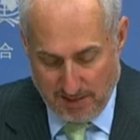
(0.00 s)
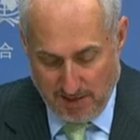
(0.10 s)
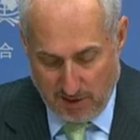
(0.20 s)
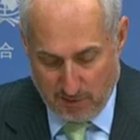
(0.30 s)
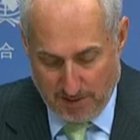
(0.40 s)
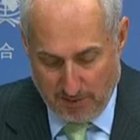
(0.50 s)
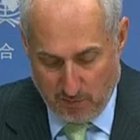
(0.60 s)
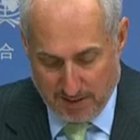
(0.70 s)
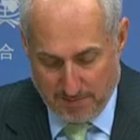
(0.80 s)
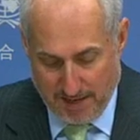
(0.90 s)
in the occupied
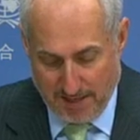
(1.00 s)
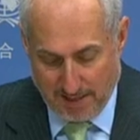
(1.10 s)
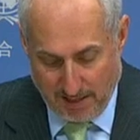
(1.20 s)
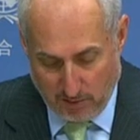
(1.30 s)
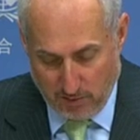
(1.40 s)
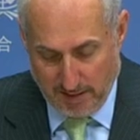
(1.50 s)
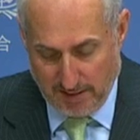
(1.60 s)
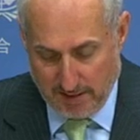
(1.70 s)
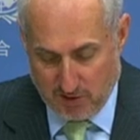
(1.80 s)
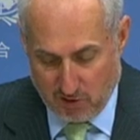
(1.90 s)
West Bank,
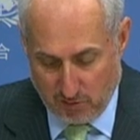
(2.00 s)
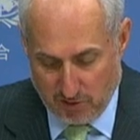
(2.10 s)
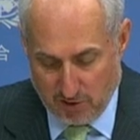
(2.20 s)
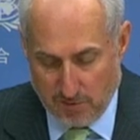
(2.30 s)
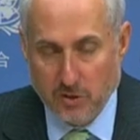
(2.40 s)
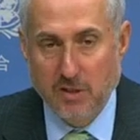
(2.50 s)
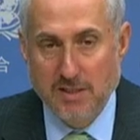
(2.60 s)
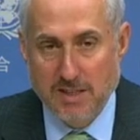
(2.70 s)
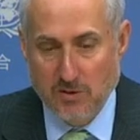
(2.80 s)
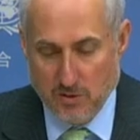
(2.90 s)
including East Jerusalem,
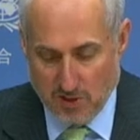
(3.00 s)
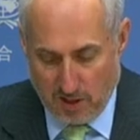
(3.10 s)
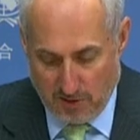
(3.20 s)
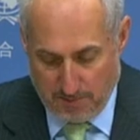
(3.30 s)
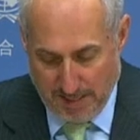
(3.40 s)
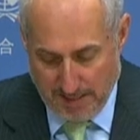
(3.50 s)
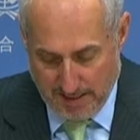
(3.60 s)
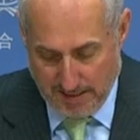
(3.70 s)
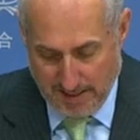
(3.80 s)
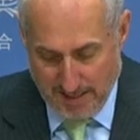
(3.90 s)
continues
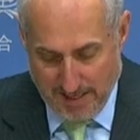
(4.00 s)
unabated.